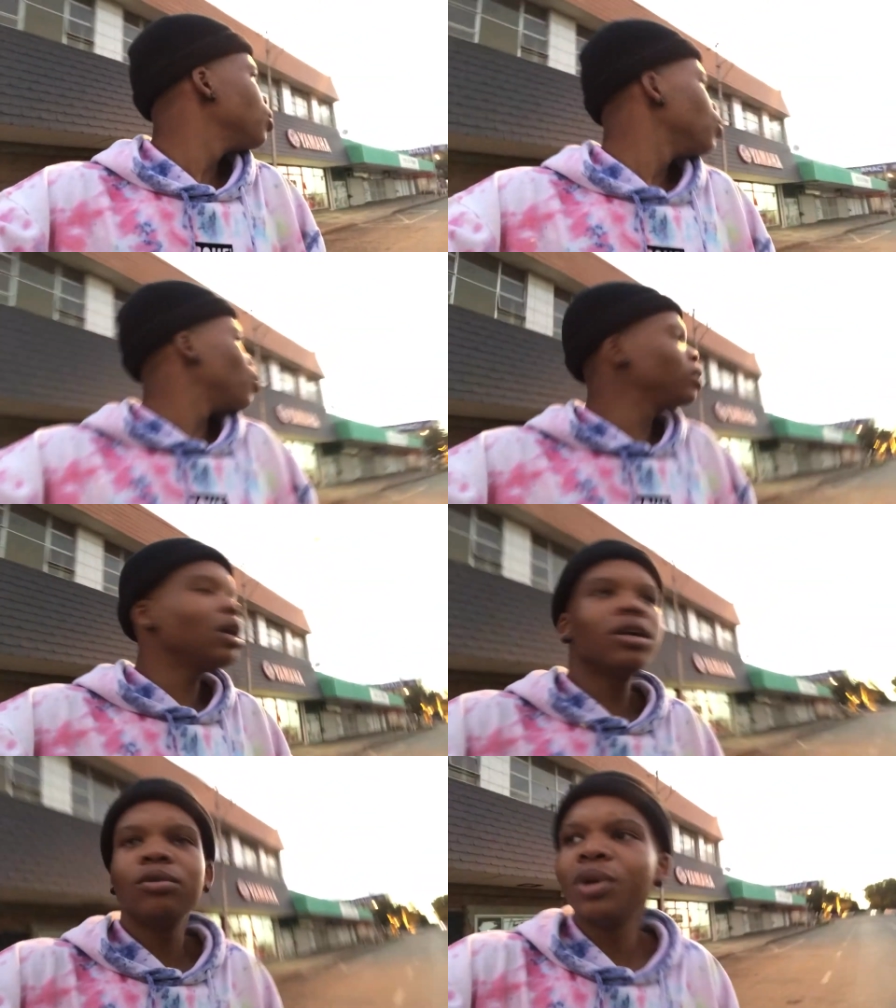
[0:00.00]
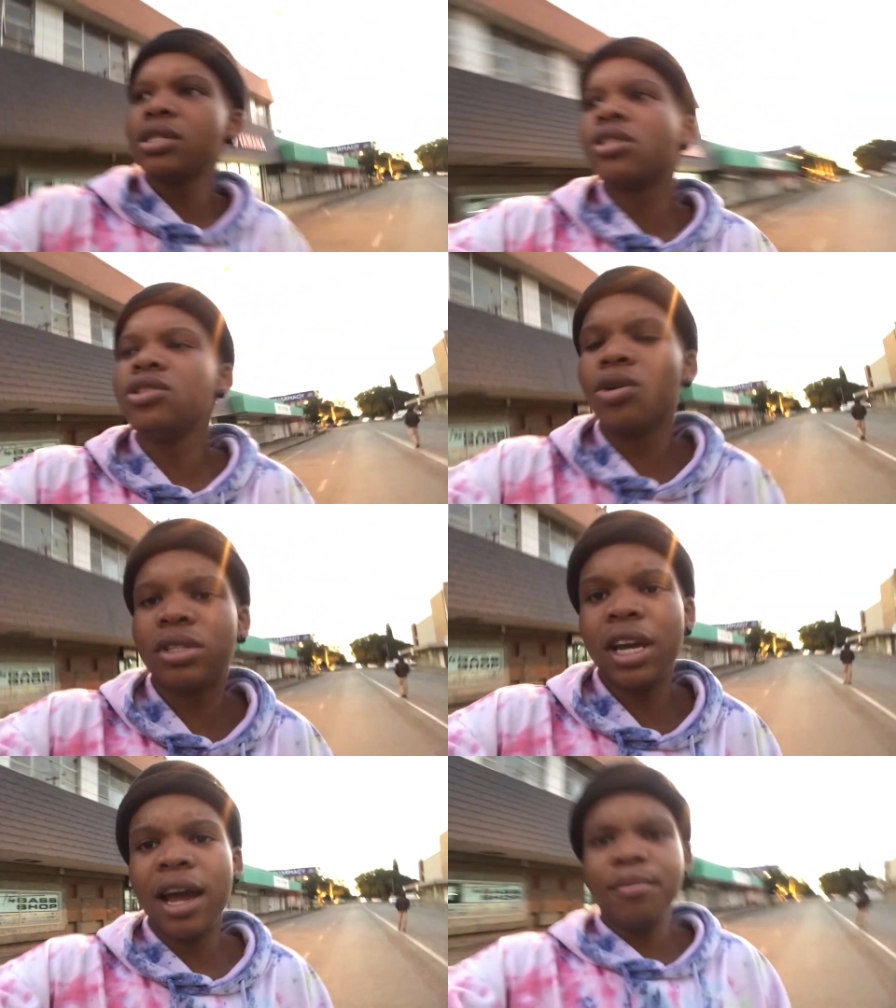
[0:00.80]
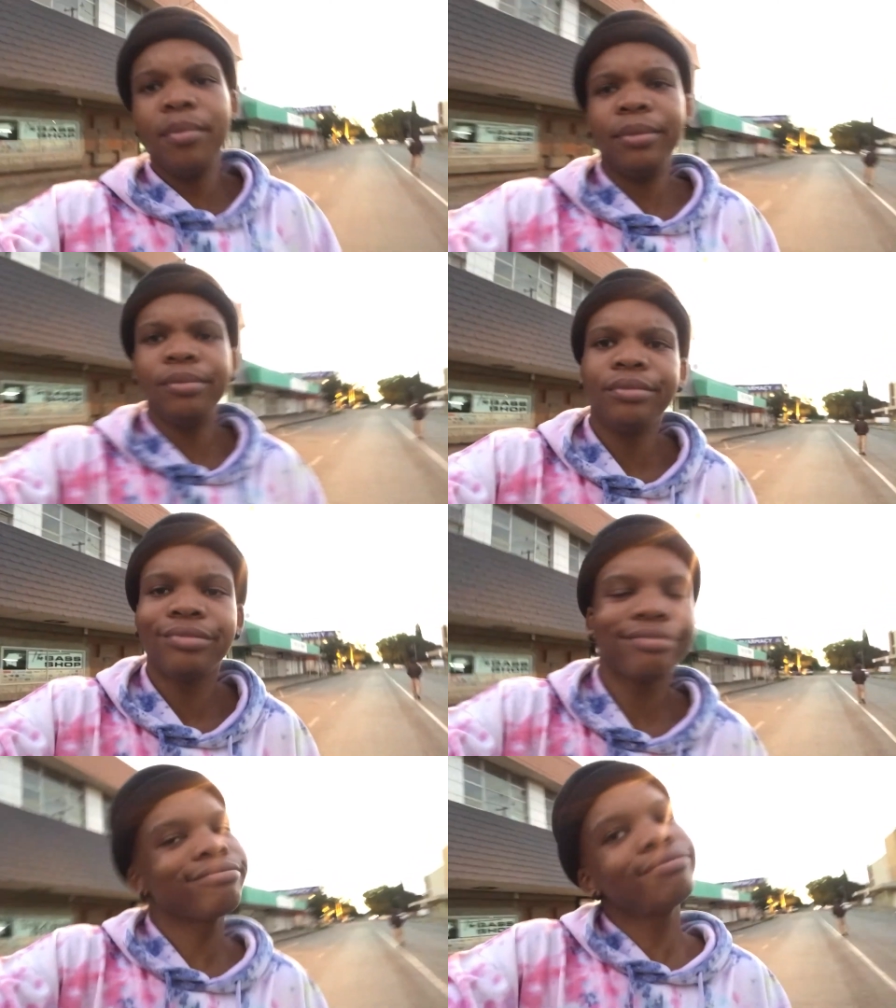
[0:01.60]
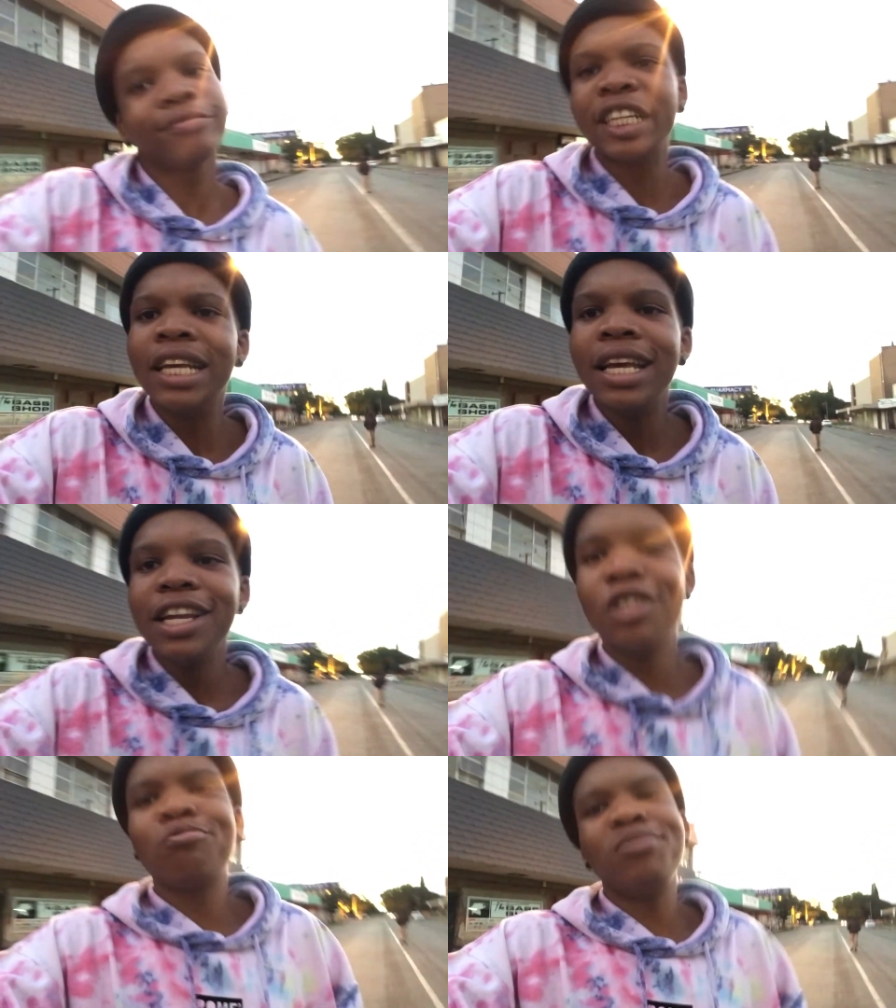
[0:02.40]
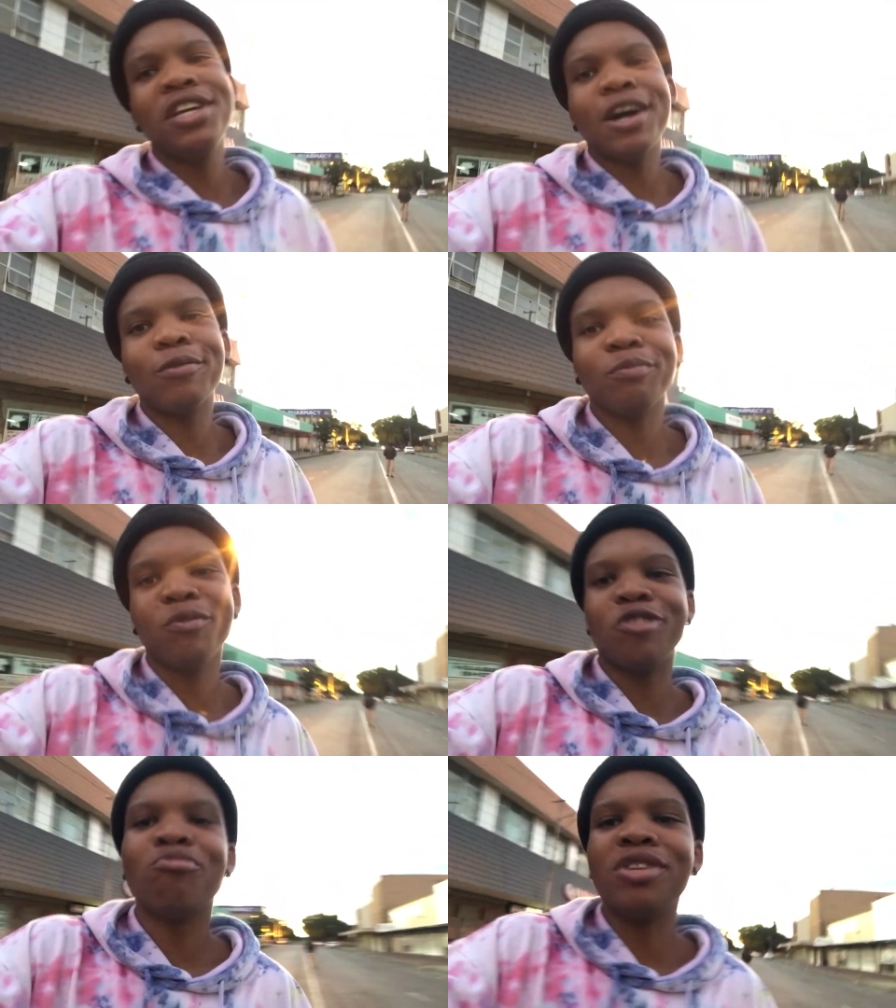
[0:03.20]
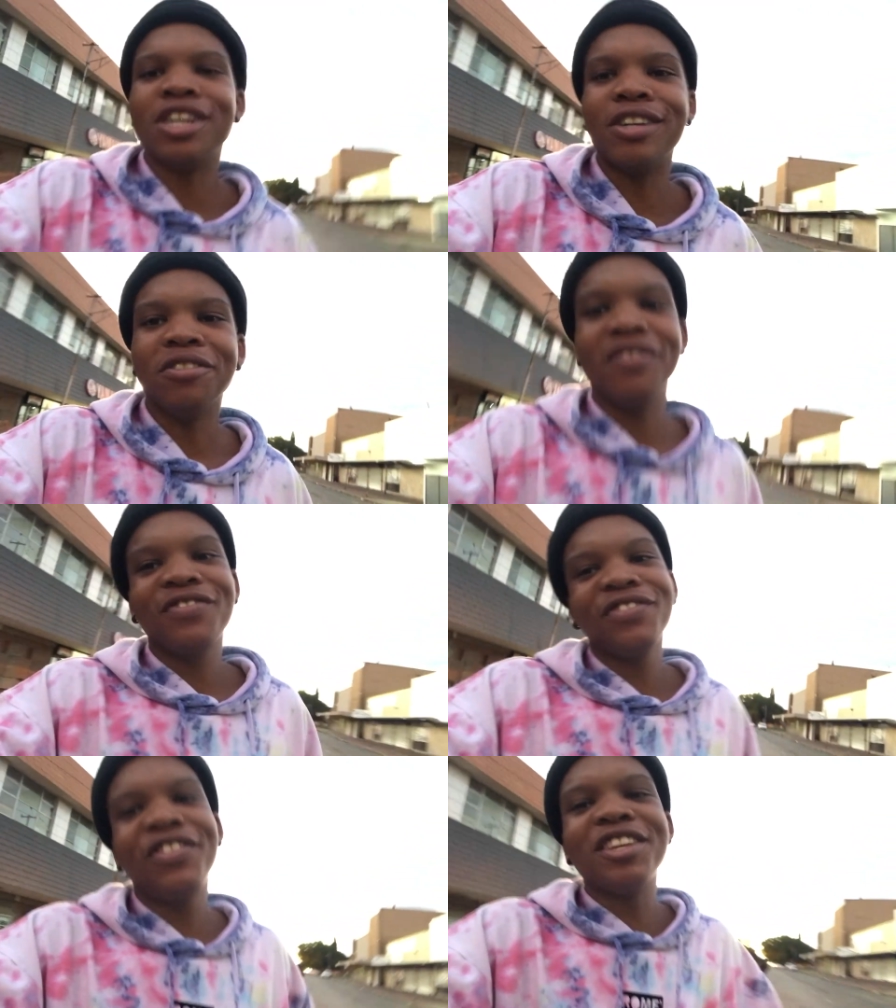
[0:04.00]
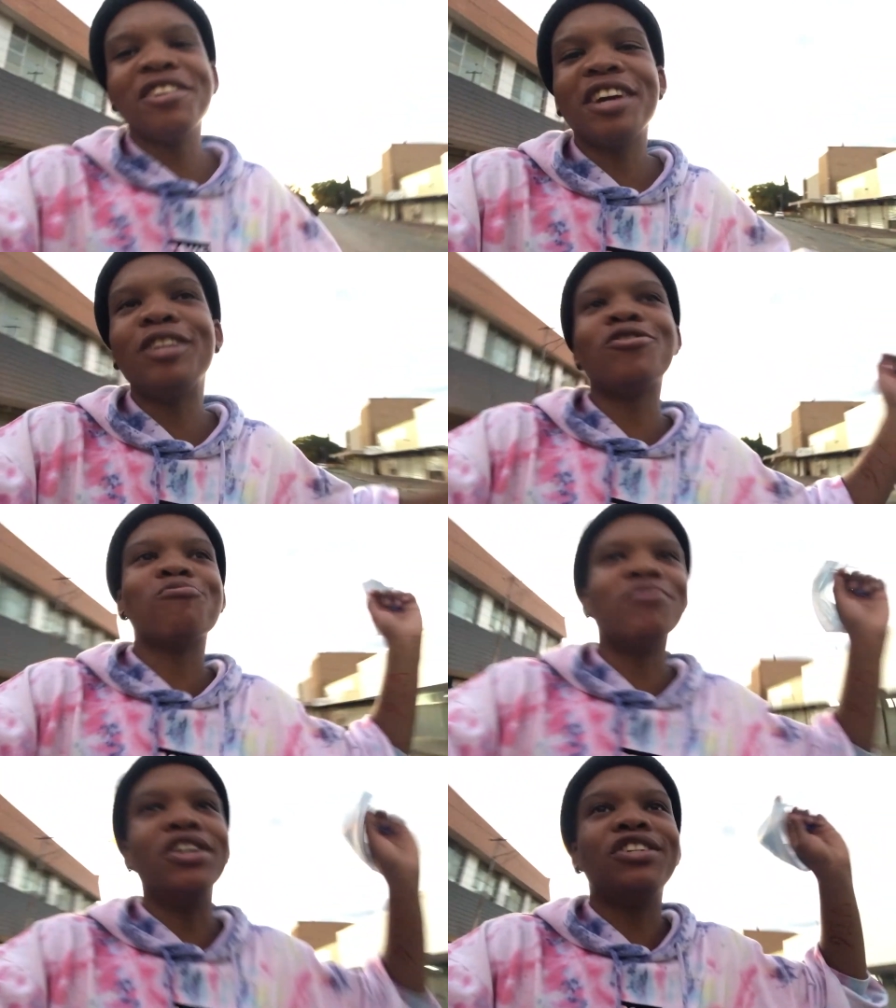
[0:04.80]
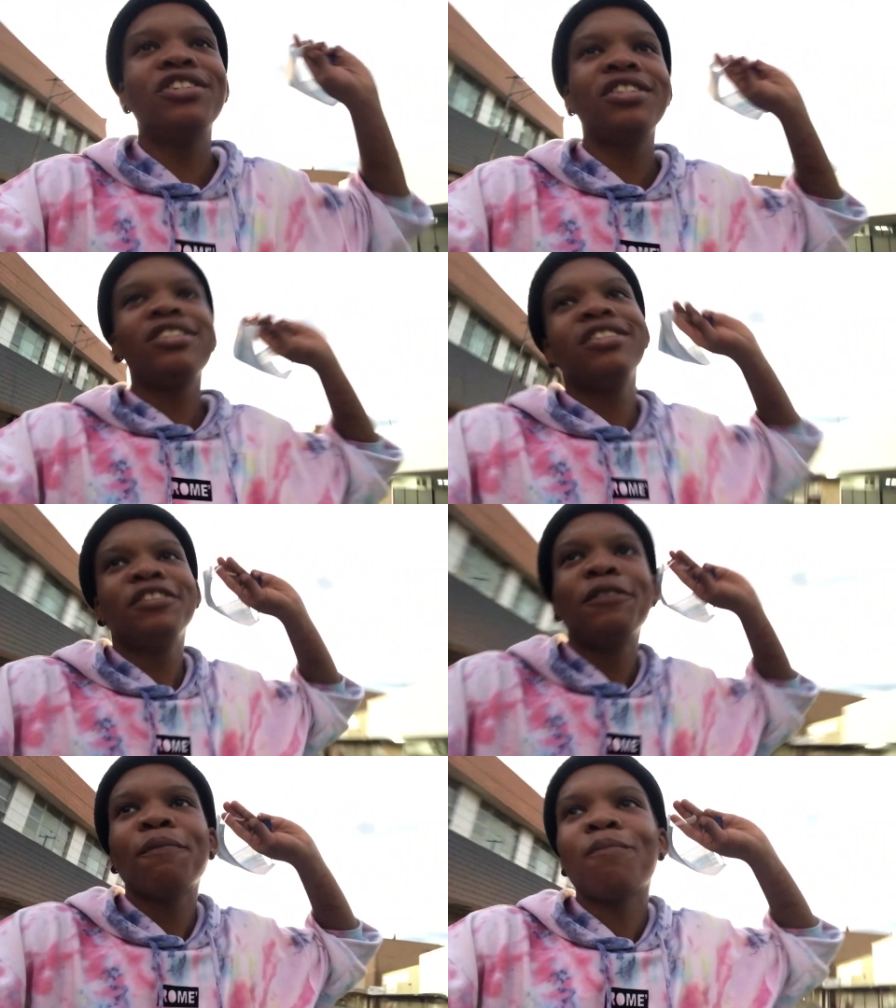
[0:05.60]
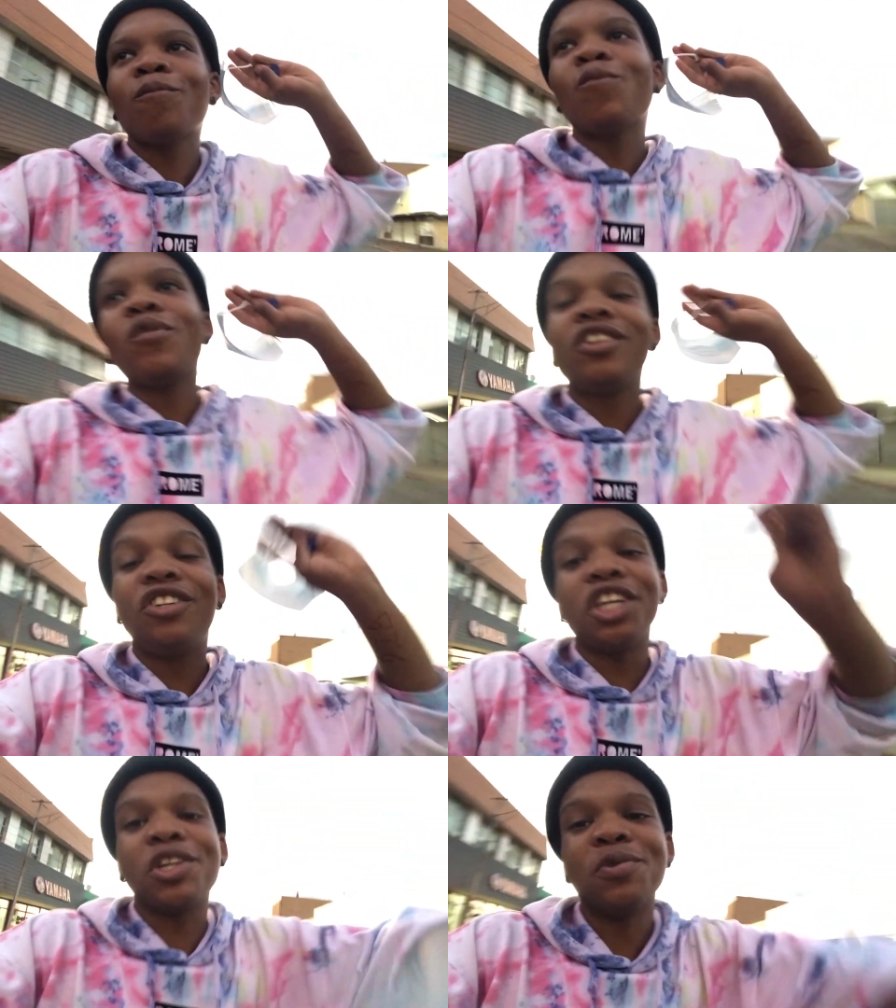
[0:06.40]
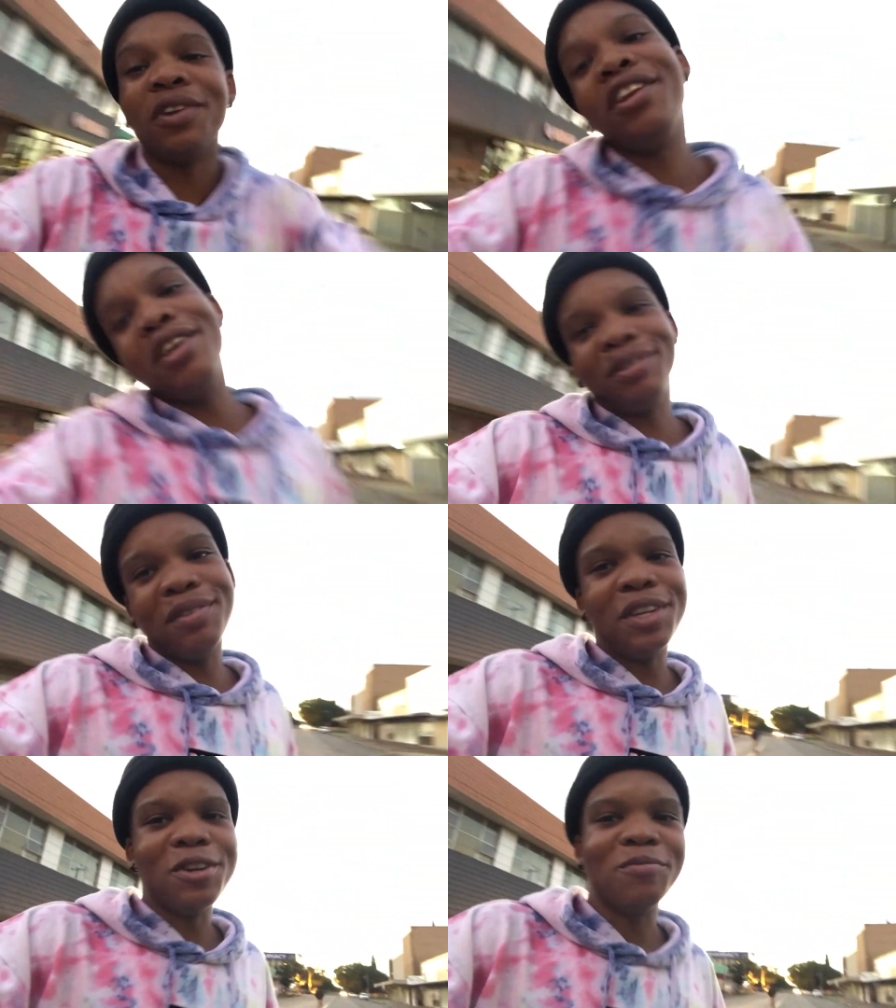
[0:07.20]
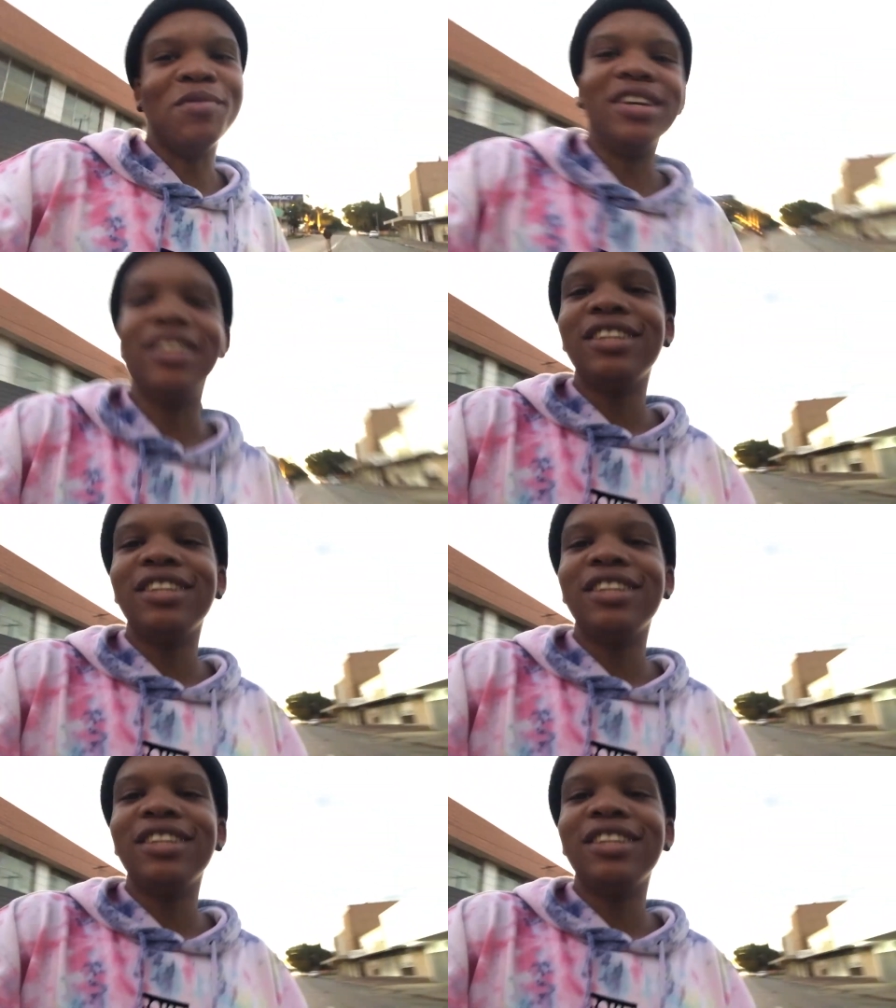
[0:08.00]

without wasting no time. Just be out, just be out. Thank you guys so much. Check you in the next video, man.